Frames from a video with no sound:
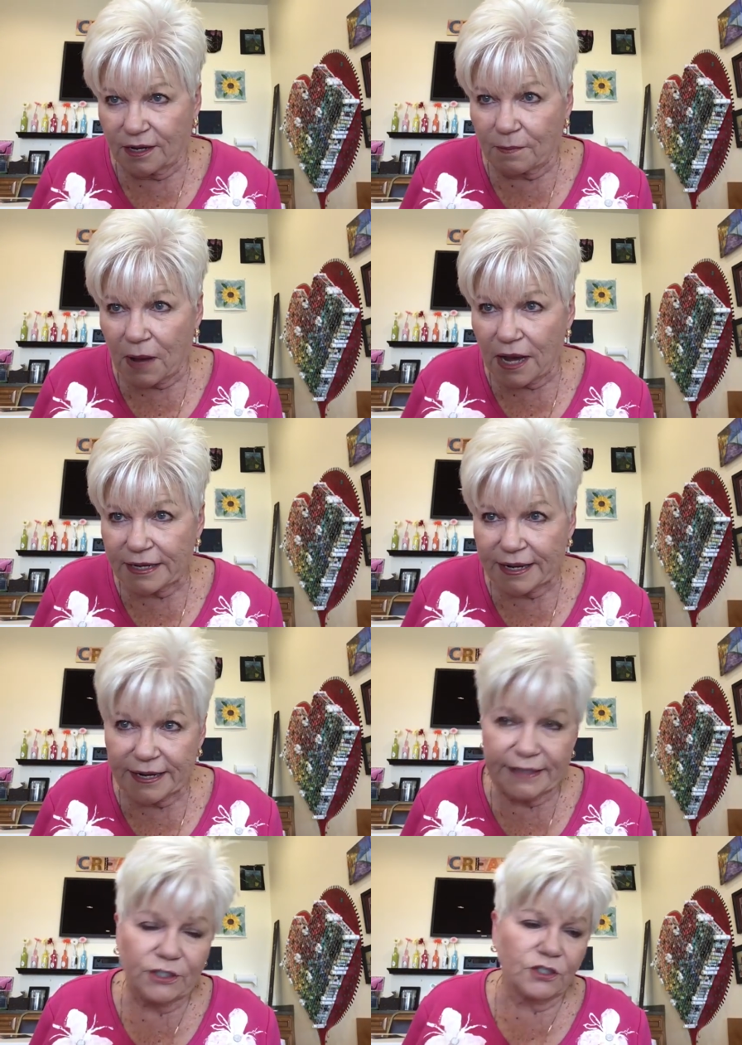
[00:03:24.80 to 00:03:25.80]
my
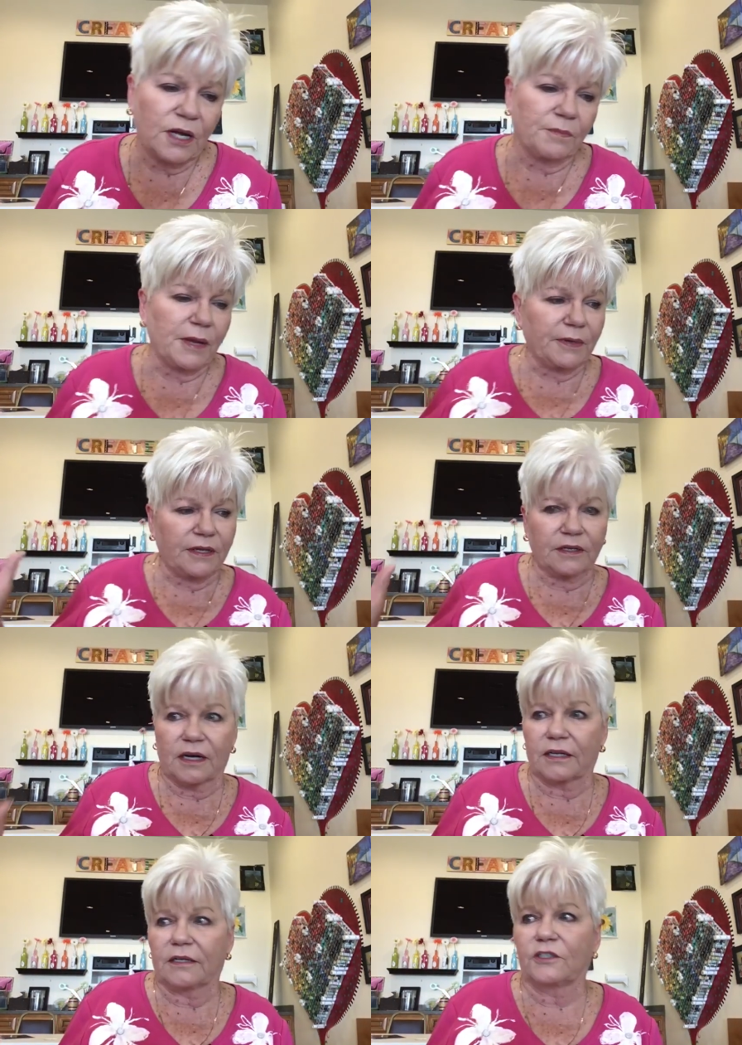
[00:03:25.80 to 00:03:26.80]
age,
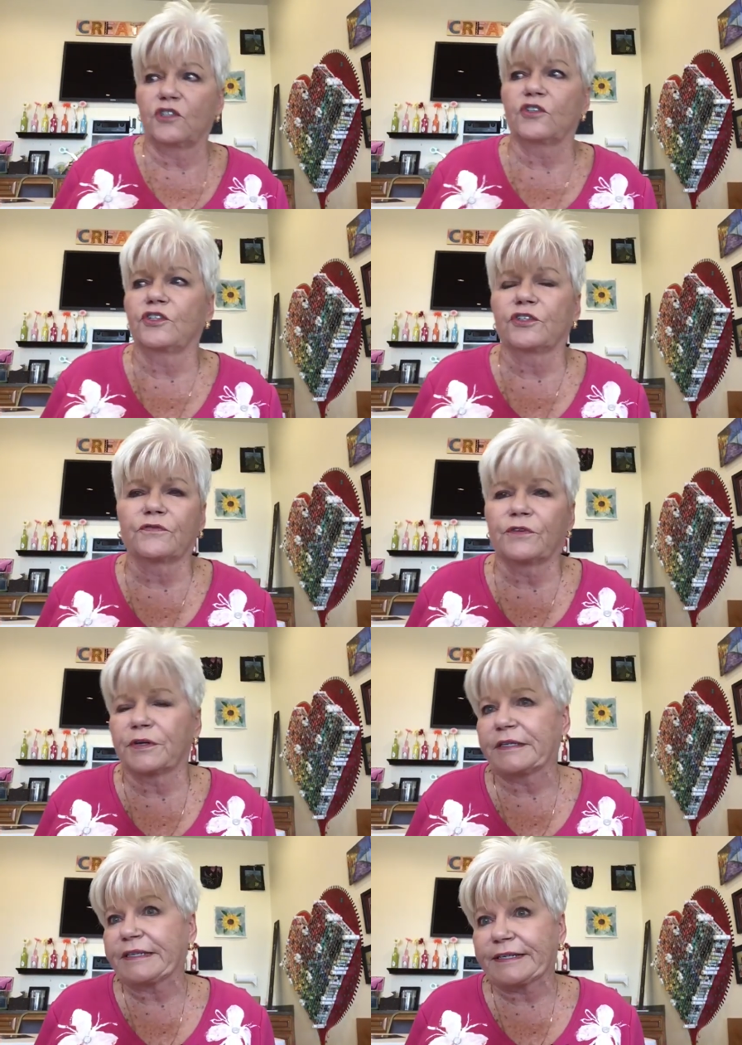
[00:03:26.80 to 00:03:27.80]
you're a
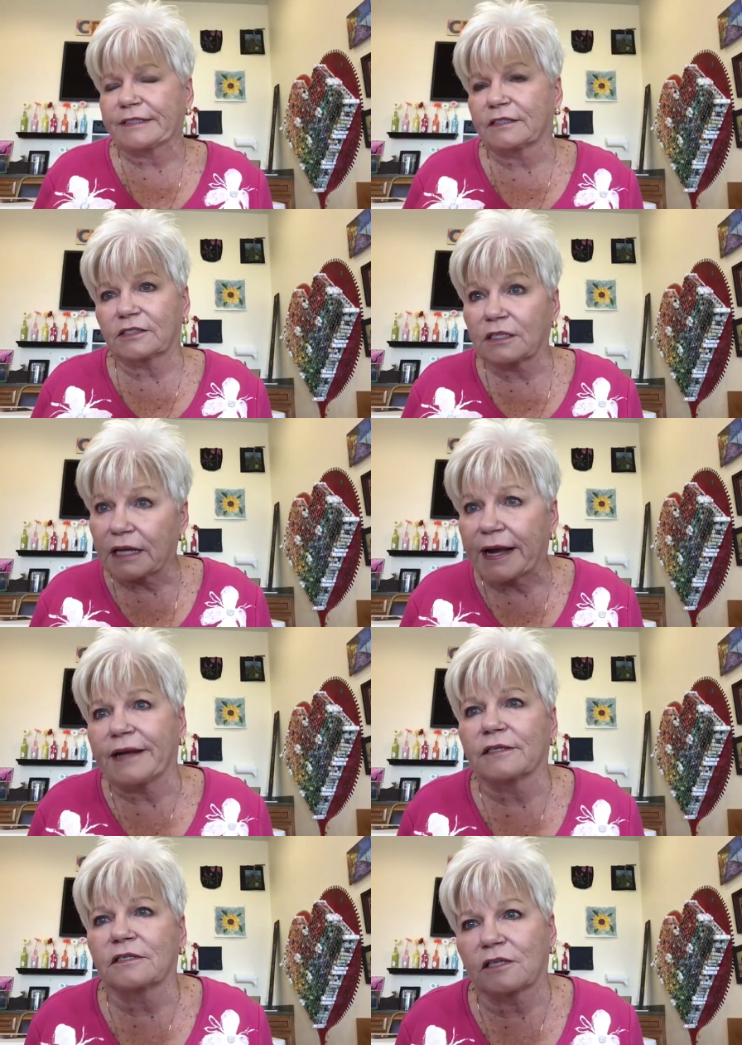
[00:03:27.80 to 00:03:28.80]
very young
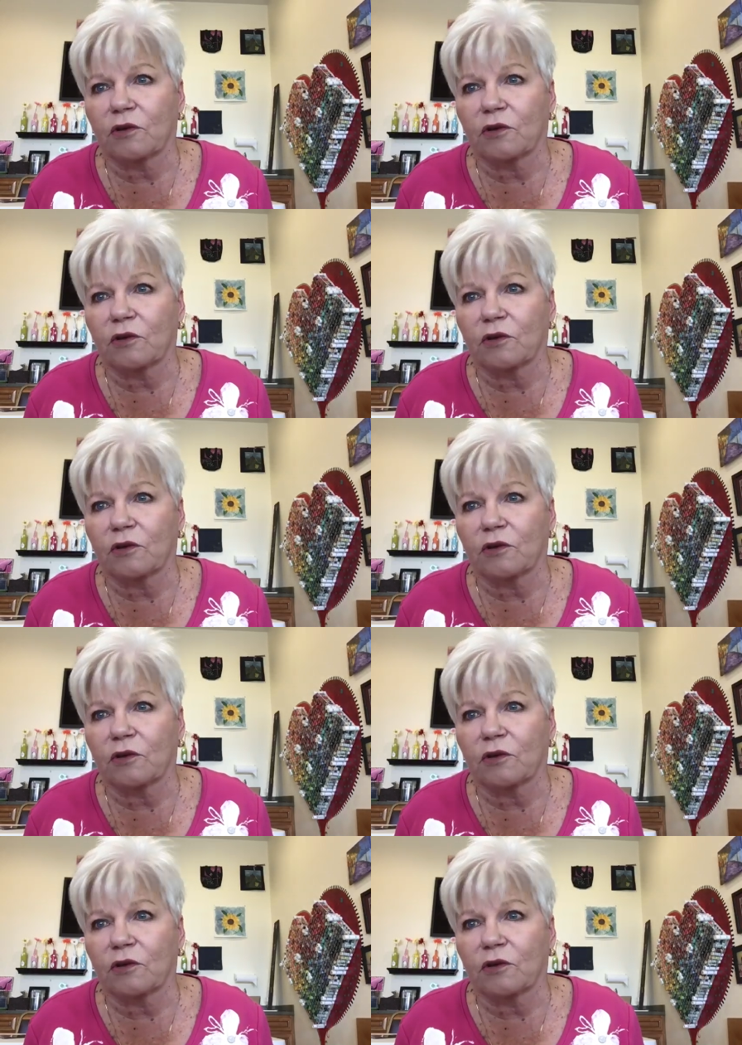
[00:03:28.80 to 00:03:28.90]
class,